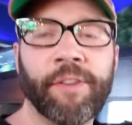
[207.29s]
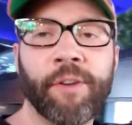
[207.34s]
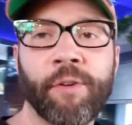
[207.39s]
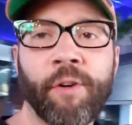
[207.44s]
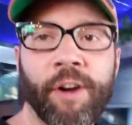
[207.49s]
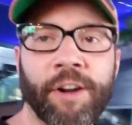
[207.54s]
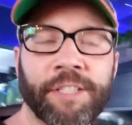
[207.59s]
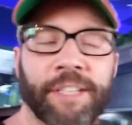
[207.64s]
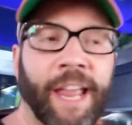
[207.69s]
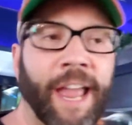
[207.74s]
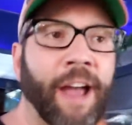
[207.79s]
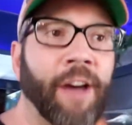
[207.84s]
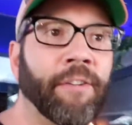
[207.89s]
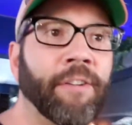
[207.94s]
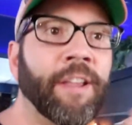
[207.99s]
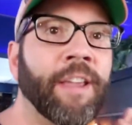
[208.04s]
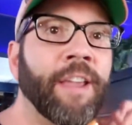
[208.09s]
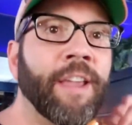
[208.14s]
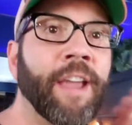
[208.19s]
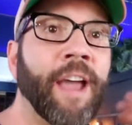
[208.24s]
a few doors
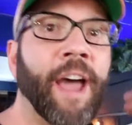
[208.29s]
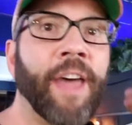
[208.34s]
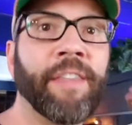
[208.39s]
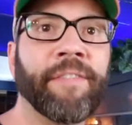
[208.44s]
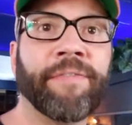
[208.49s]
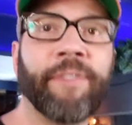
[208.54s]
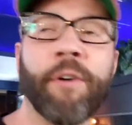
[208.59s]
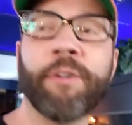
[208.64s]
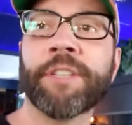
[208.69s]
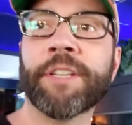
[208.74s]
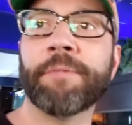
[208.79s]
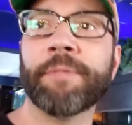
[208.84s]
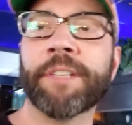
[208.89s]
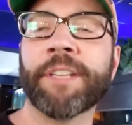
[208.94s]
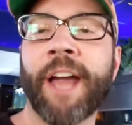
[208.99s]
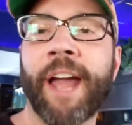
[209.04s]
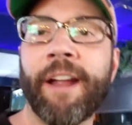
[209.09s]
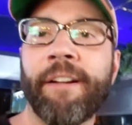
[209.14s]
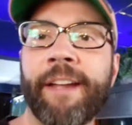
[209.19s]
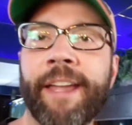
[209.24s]
down, the folks are
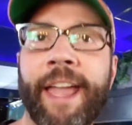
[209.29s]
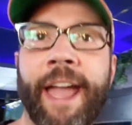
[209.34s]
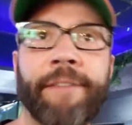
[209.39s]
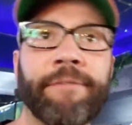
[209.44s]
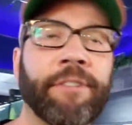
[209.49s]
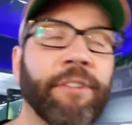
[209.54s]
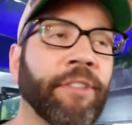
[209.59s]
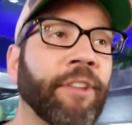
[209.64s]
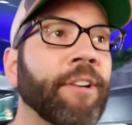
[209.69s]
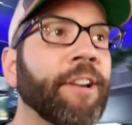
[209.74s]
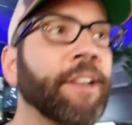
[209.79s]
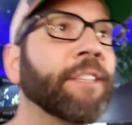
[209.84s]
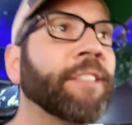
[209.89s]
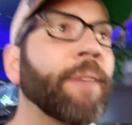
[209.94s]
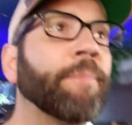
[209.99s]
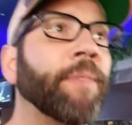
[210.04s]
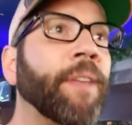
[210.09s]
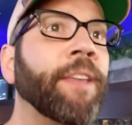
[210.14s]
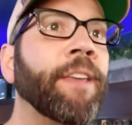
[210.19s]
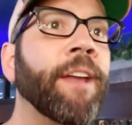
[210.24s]
retiring after
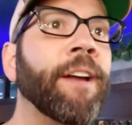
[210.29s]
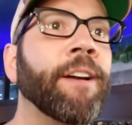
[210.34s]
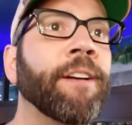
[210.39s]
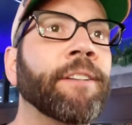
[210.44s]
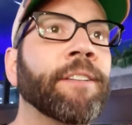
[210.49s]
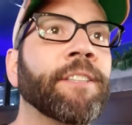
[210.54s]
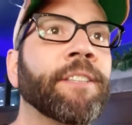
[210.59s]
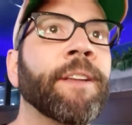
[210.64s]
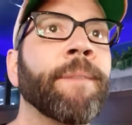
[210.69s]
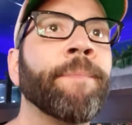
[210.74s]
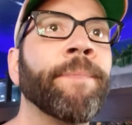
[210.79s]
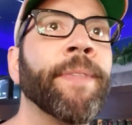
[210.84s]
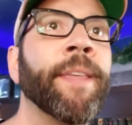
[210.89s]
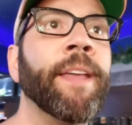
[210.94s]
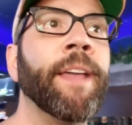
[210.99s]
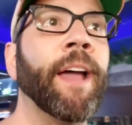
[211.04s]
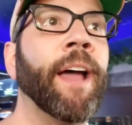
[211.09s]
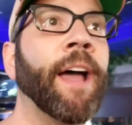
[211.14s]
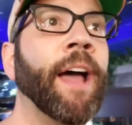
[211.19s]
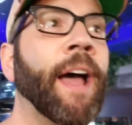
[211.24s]
30-something years,
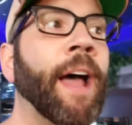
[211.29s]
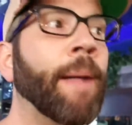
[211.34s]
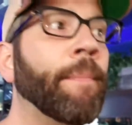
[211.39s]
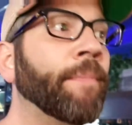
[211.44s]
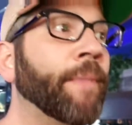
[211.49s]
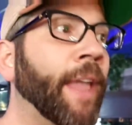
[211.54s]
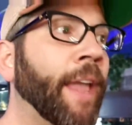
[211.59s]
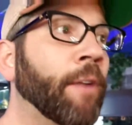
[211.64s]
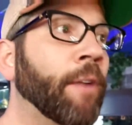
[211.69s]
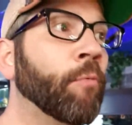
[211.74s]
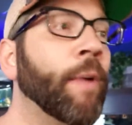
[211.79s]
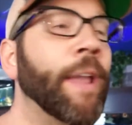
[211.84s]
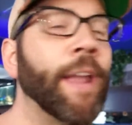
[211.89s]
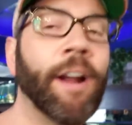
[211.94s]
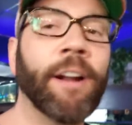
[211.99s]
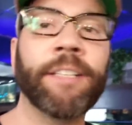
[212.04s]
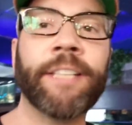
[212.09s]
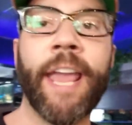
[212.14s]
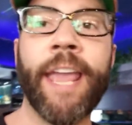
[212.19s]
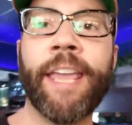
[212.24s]
and we
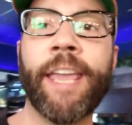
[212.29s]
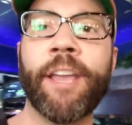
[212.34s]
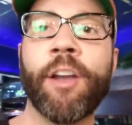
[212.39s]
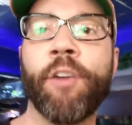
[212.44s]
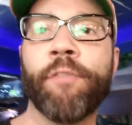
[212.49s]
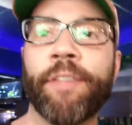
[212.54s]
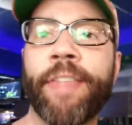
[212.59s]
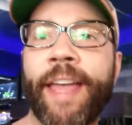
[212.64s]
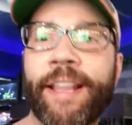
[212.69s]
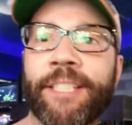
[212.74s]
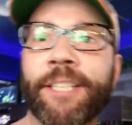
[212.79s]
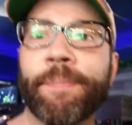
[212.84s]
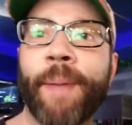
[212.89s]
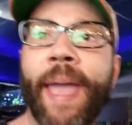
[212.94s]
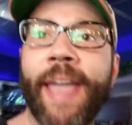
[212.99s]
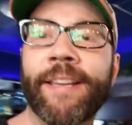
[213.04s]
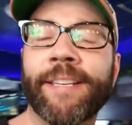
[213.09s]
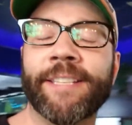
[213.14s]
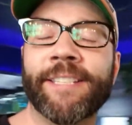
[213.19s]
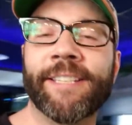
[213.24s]
are taking over that
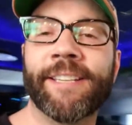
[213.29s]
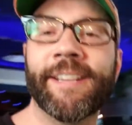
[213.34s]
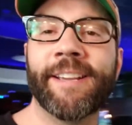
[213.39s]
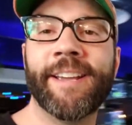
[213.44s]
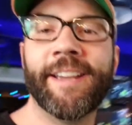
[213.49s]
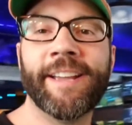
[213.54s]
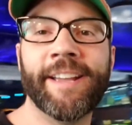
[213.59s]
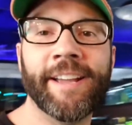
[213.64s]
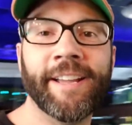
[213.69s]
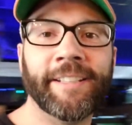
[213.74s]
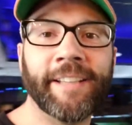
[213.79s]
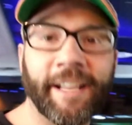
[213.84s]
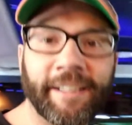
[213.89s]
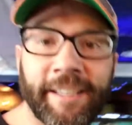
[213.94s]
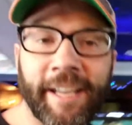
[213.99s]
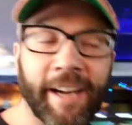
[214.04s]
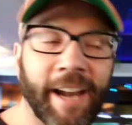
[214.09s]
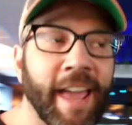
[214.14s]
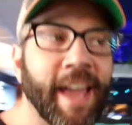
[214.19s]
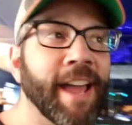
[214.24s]
space.
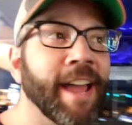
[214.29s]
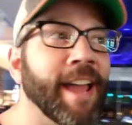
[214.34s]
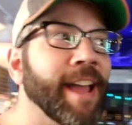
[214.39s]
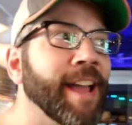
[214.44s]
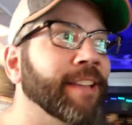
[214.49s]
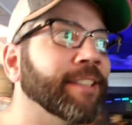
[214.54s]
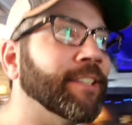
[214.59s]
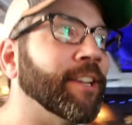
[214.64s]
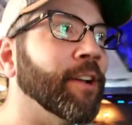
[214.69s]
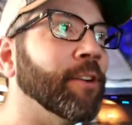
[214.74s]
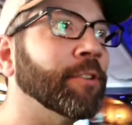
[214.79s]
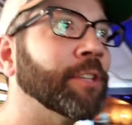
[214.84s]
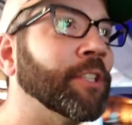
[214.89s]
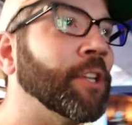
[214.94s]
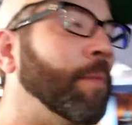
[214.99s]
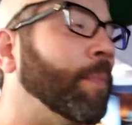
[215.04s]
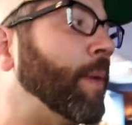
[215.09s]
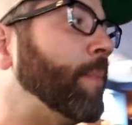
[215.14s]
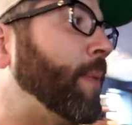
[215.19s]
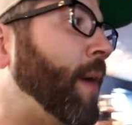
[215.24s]
Dun-da-da-da. So
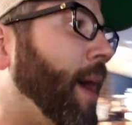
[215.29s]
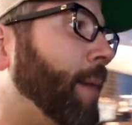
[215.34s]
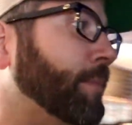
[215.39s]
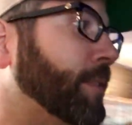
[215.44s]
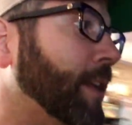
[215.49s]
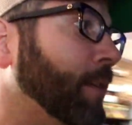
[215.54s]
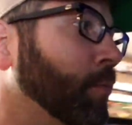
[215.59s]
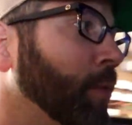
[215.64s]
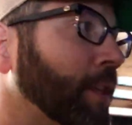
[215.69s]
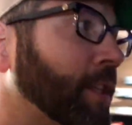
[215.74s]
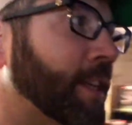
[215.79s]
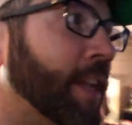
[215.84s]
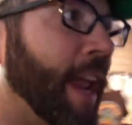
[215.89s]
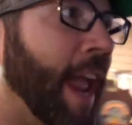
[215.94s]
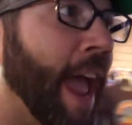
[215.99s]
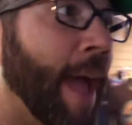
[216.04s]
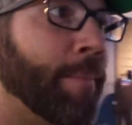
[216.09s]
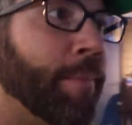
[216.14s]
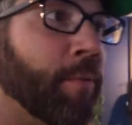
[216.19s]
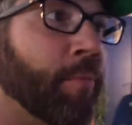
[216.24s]
super pumped. And what's
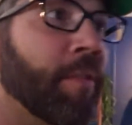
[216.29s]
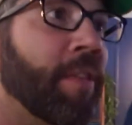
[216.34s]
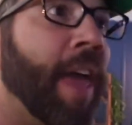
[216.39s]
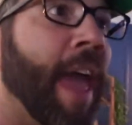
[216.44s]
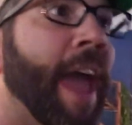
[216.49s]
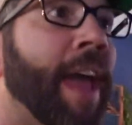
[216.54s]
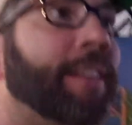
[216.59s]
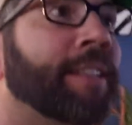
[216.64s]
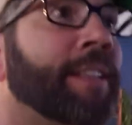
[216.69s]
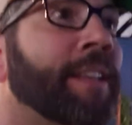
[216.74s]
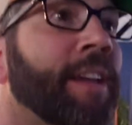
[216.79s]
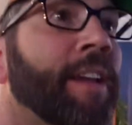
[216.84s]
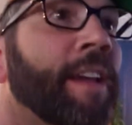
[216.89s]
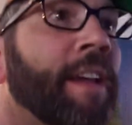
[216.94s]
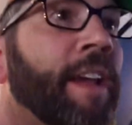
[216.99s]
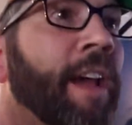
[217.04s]
going to happen with that?